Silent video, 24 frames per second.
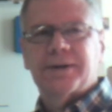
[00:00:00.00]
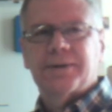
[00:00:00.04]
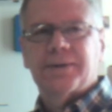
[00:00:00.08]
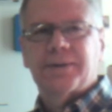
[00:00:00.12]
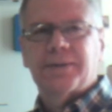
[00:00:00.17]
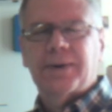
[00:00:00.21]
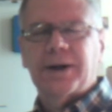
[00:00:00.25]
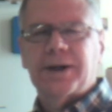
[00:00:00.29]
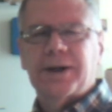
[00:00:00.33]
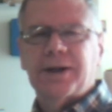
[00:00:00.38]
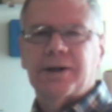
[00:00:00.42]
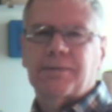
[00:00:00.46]

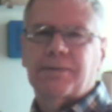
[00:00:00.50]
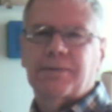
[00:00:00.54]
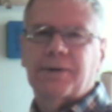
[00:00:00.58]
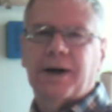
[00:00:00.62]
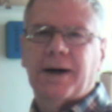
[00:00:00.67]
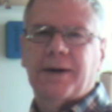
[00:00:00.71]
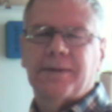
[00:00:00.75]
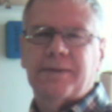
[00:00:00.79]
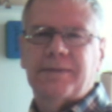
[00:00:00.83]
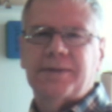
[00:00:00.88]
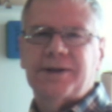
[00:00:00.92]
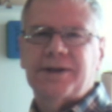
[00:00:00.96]
When the
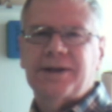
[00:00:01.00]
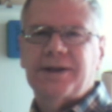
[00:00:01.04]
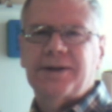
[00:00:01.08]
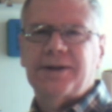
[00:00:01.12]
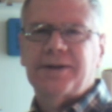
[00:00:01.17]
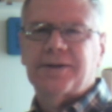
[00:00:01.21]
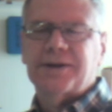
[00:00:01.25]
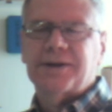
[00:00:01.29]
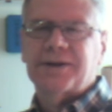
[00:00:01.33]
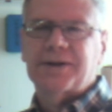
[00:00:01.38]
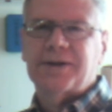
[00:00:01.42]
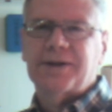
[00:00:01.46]
problem is
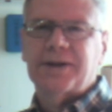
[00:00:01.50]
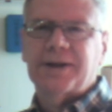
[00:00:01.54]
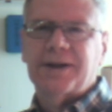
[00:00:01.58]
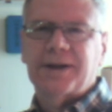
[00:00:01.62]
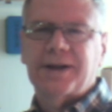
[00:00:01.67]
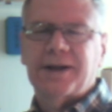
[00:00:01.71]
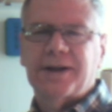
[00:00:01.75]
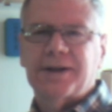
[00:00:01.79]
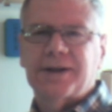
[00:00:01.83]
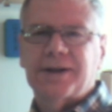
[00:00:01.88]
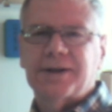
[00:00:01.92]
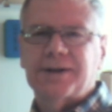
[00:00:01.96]
interesting
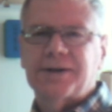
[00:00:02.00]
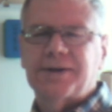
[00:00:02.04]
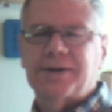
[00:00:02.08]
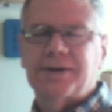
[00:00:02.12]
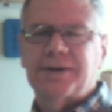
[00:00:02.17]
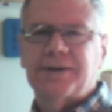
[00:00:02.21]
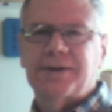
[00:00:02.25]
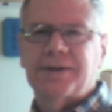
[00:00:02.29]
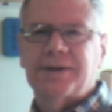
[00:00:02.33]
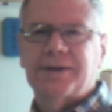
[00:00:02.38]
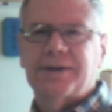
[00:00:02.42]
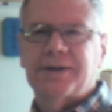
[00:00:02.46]
and the
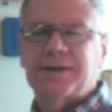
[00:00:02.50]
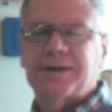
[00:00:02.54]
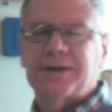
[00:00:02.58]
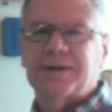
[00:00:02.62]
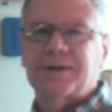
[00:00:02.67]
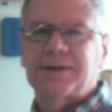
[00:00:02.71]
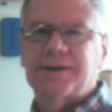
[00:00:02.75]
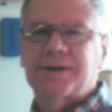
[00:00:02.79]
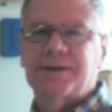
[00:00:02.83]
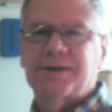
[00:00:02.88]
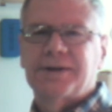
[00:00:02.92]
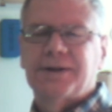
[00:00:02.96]
student
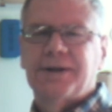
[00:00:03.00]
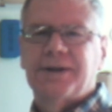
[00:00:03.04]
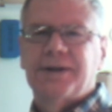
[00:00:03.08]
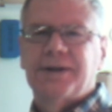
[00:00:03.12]
is